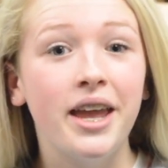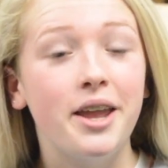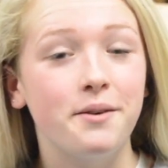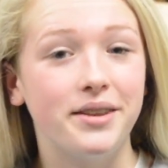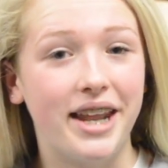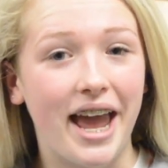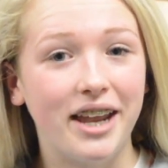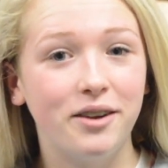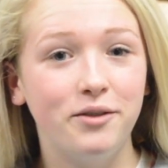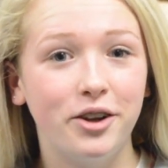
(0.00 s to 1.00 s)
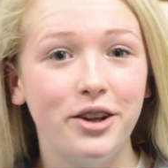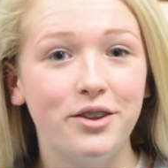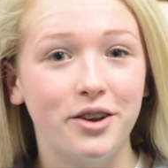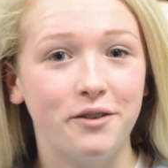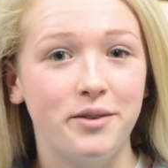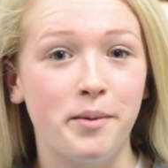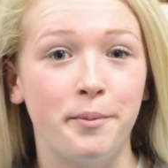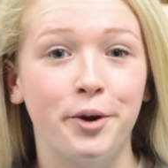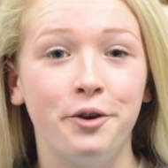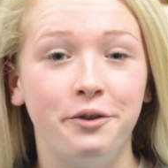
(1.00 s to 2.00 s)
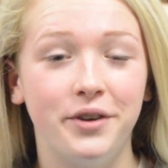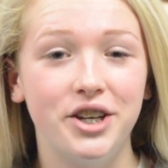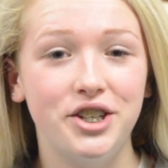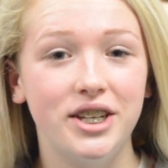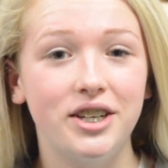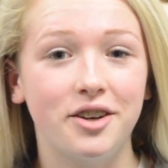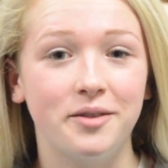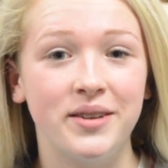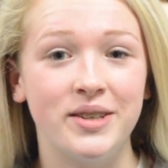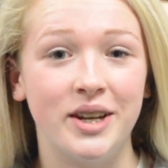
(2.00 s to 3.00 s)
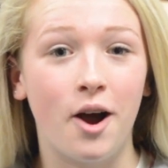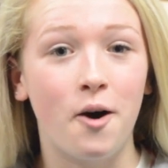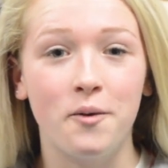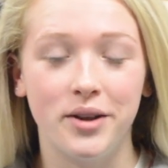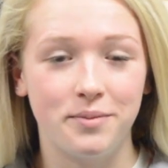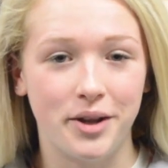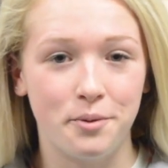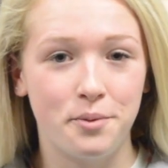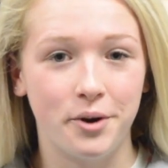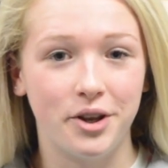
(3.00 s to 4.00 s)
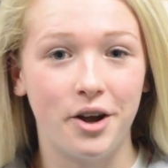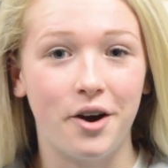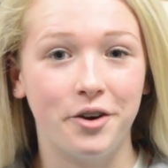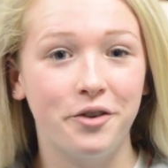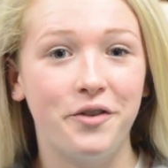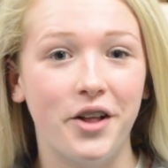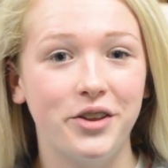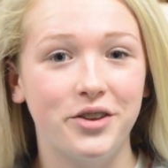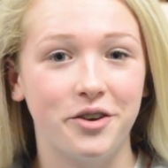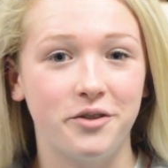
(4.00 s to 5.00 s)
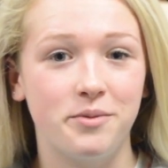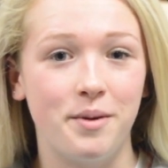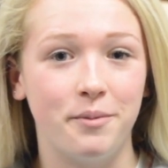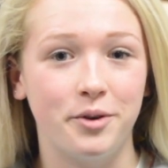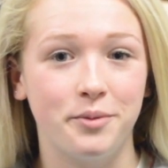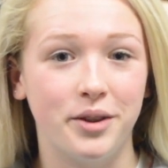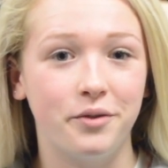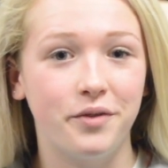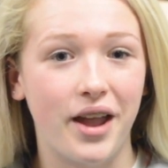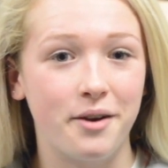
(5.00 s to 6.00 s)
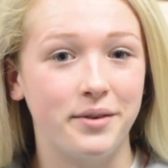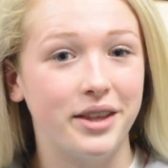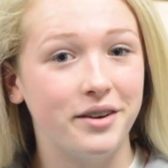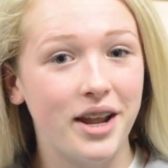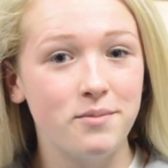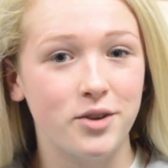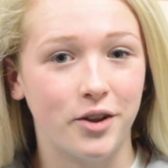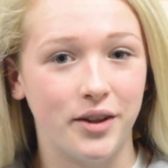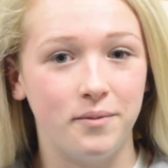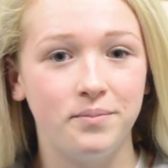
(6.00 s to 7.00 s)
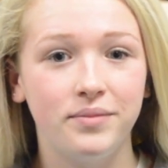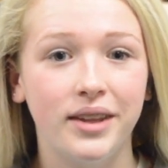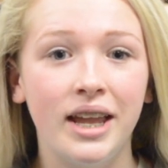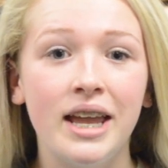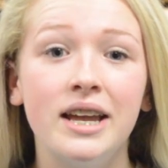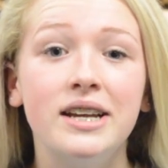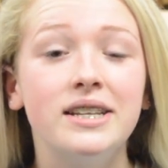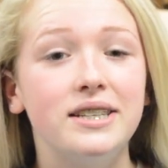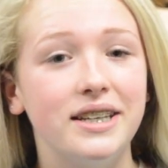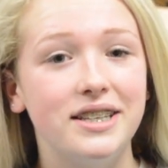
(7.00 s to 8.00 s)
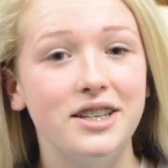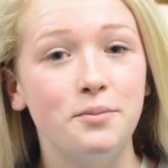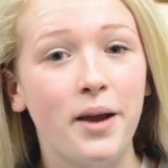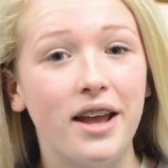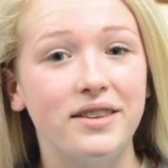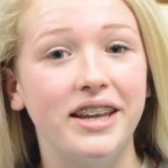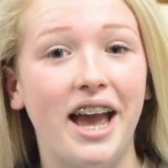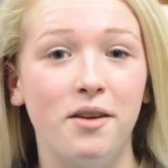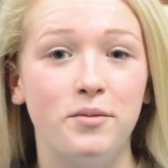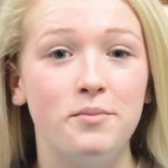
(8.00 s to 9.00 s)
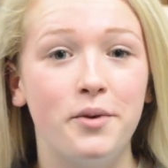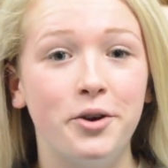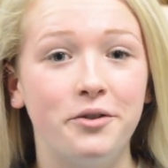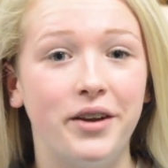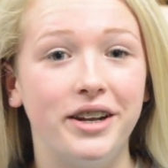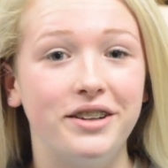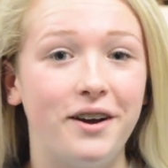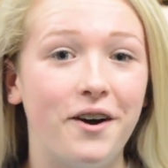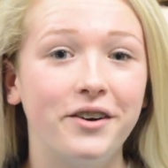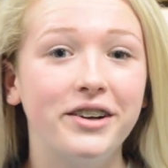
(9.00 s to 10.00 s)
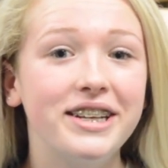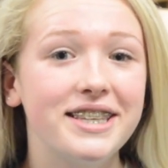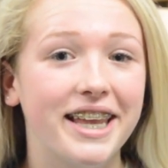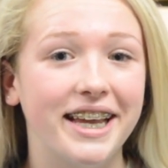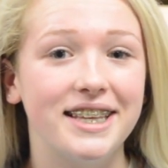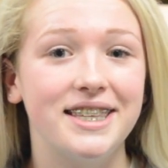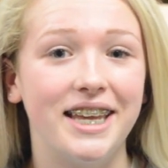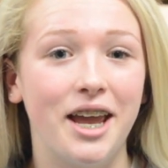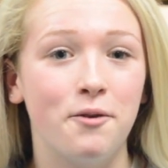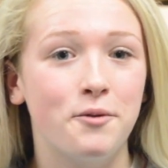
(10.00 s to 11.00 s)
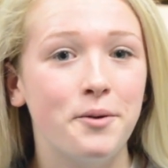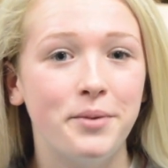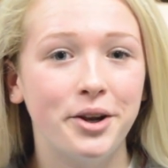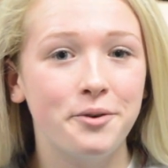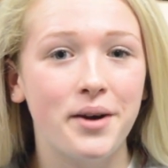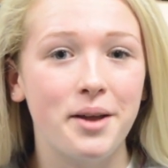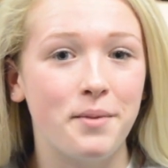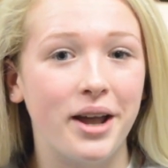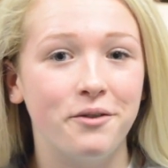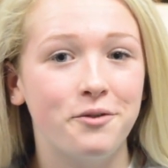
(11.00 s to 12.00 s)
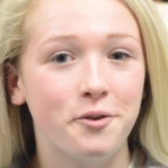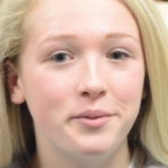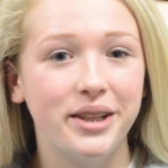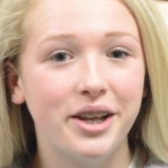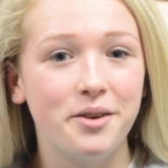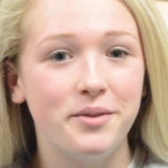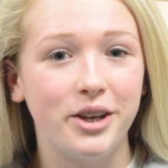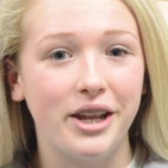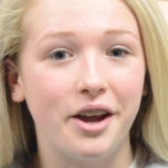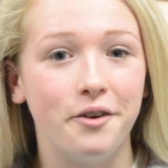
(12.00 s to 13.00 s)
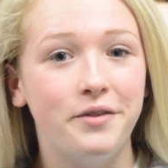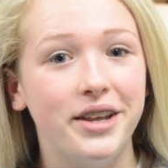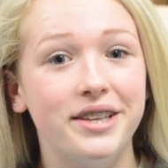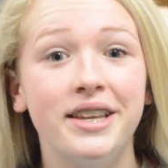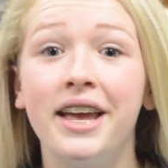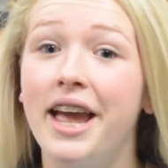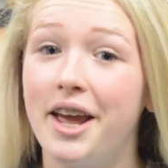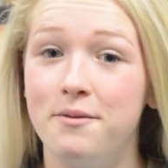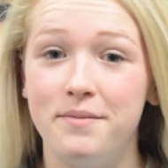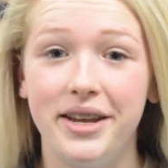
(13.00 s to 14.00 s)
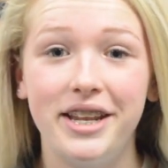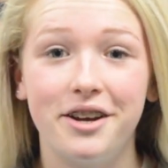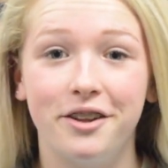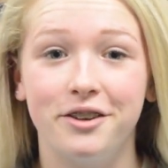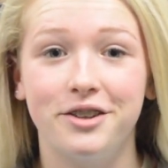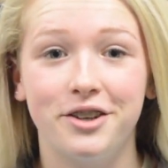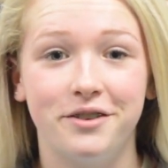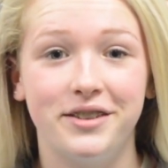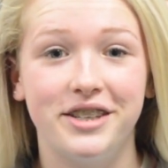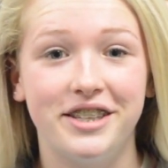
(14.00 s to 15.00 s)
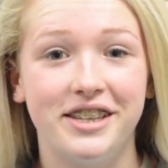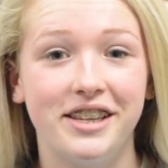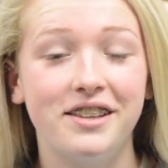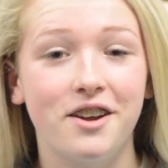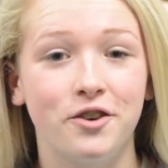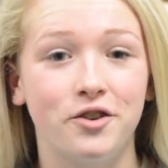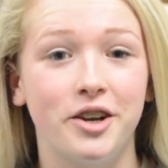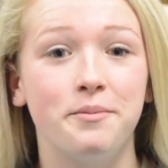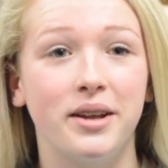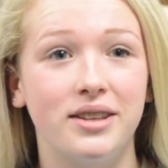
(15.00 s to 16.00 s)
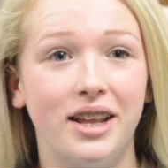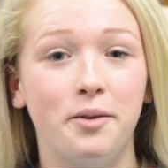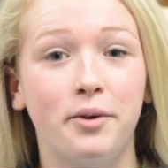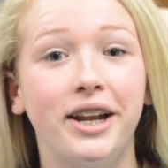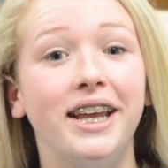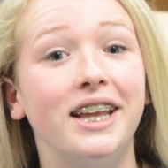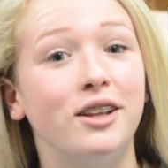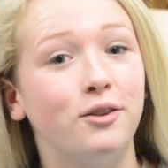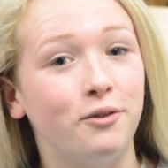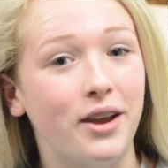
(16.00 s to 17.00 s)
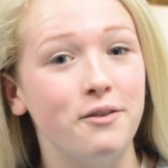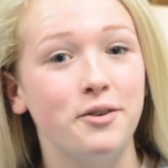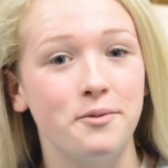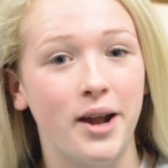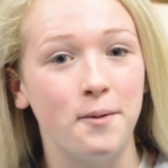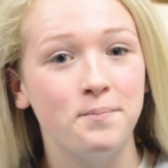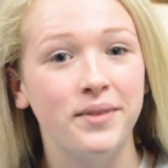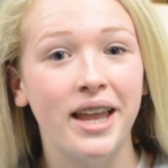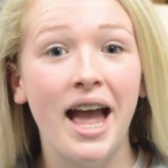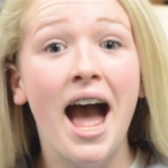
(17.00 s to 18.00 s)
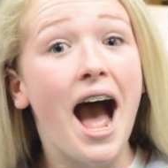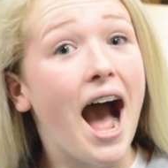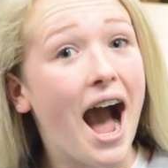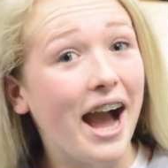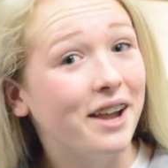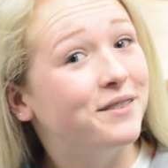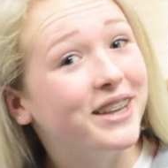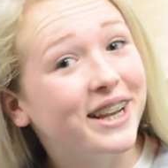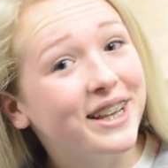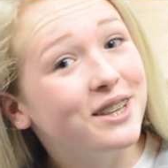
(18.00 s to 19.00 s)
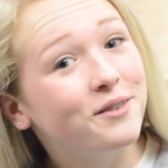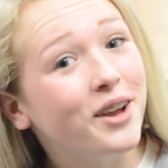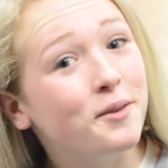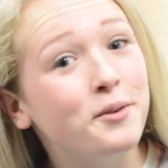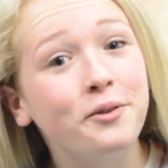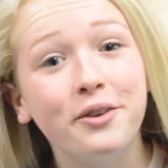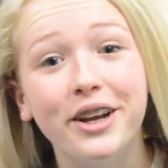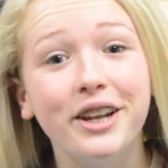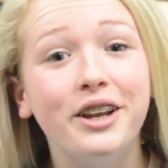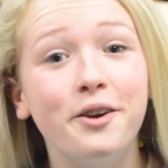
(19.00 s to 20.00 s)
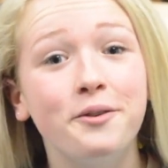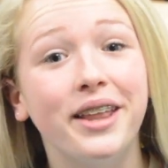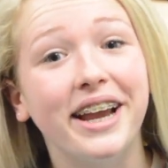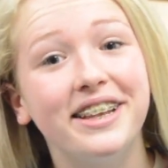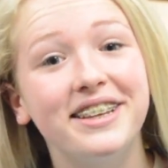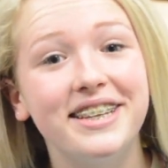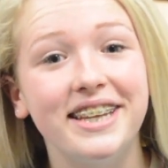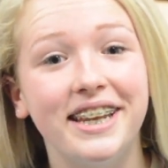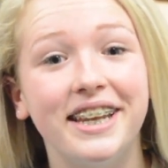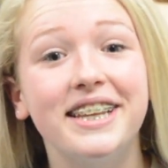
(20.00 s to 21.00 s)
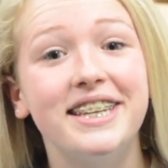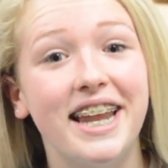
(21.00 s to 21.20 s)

He was an active duty service member who fished in tournaments and always made a point to honor fallen service members with a flag with their names on them. Since his passing, I've been motivated to honor his legacy, and what better way by informing the community of his and many other services to this country by celebrating in his favorite way. I have tickets available for any who would like to attend.